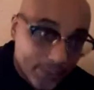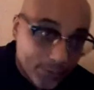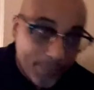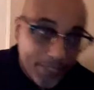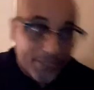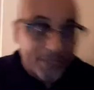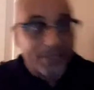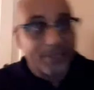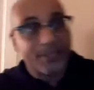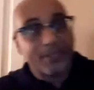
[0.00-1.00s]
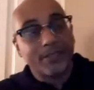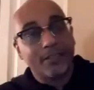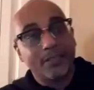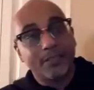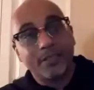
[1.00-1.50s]
space
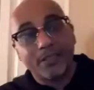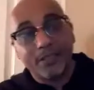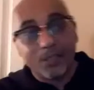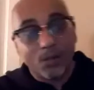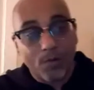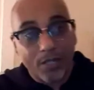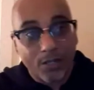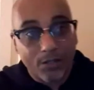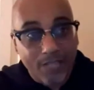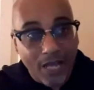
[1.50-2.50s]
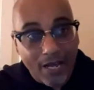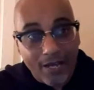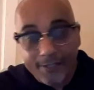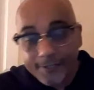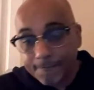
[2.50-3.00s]
on one of those aisles.